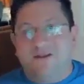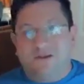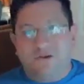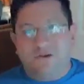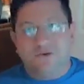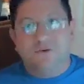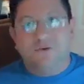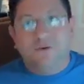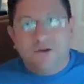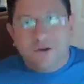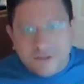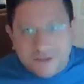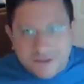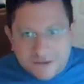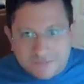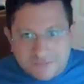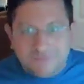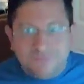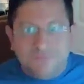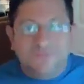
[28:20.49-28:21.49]
to
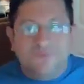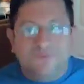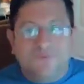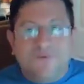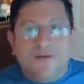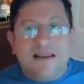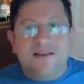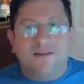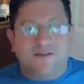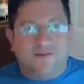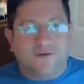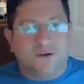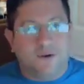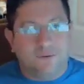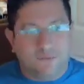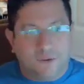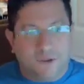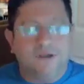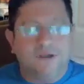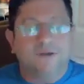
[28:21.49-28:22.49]
feed
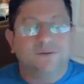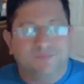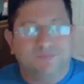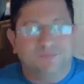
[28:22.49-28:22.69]
Sunrunner.